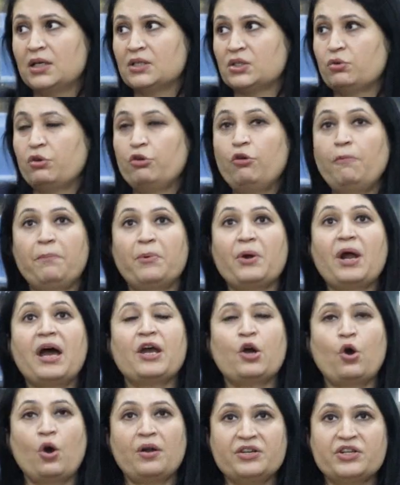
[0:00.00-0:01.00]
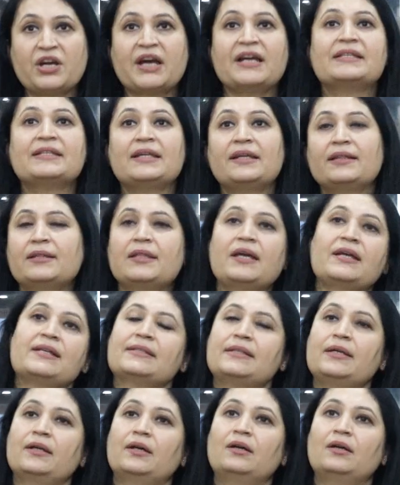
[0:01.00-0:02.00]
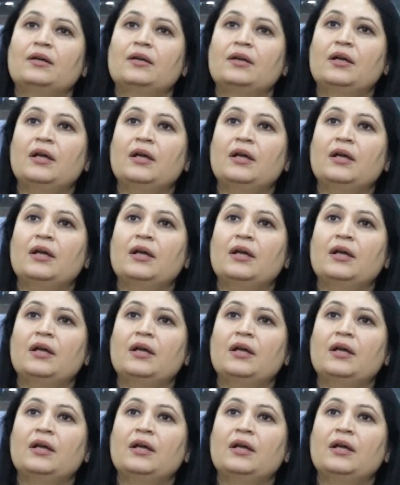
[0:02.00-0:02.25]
So, you know, prioritizing the things here.